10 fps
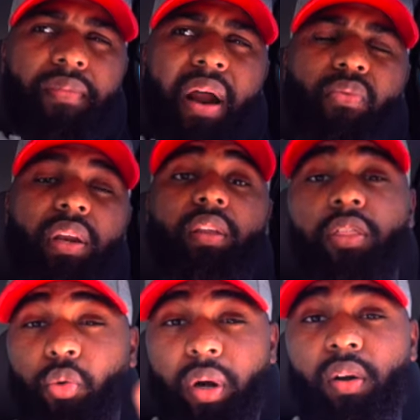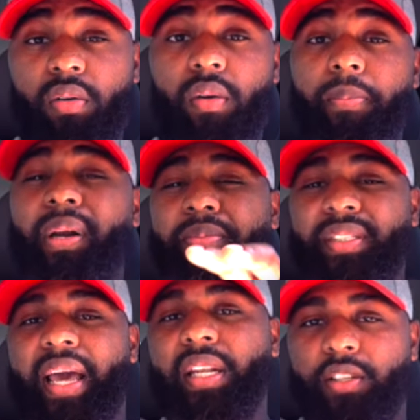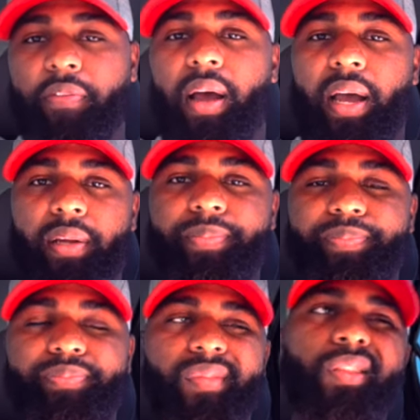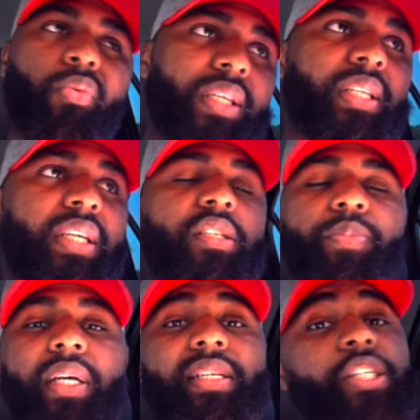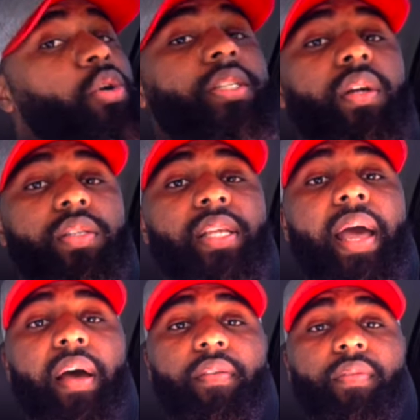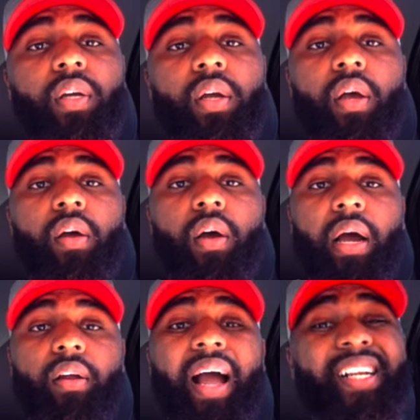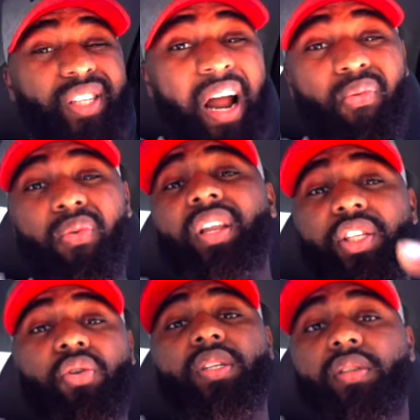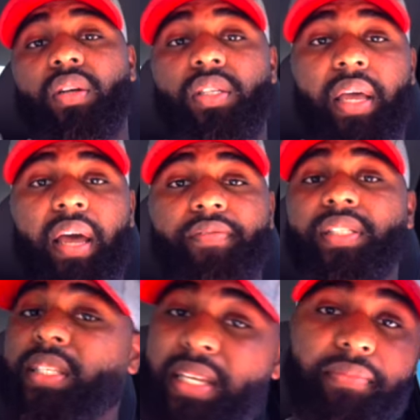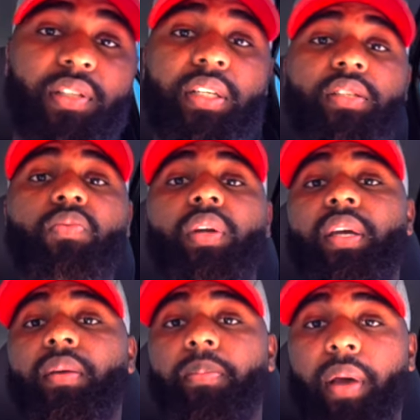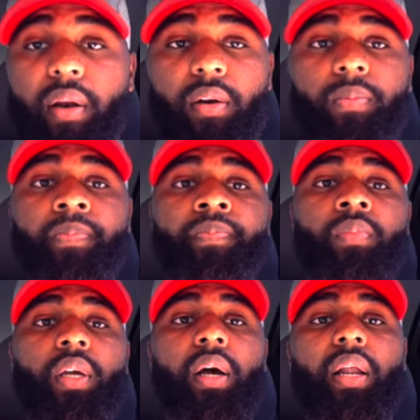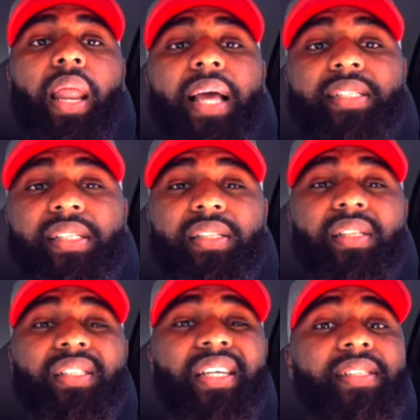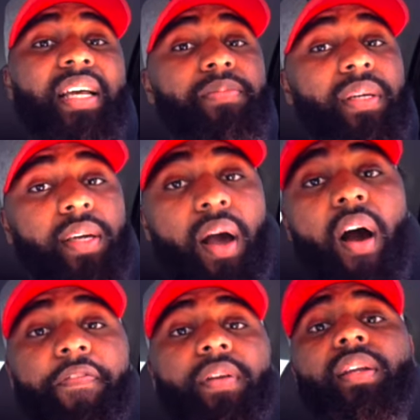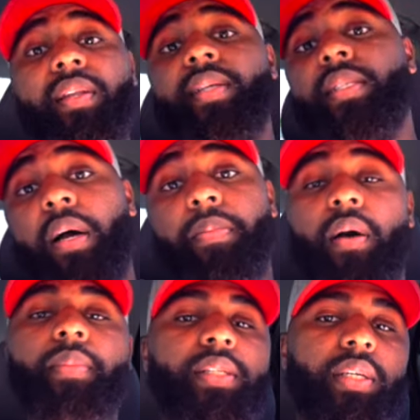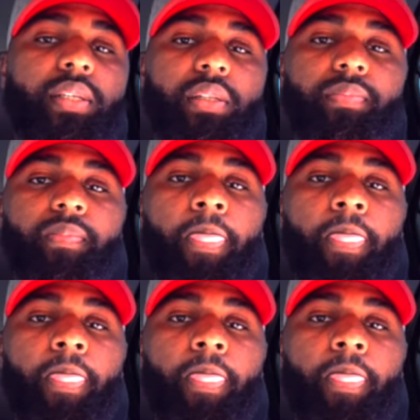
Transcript: not really thrilled, but I'm satisfied. And the reason is because I trust our staff. I really trust our staff. Season after season, we're getting better. Last season's success has me confident in this upcoming season.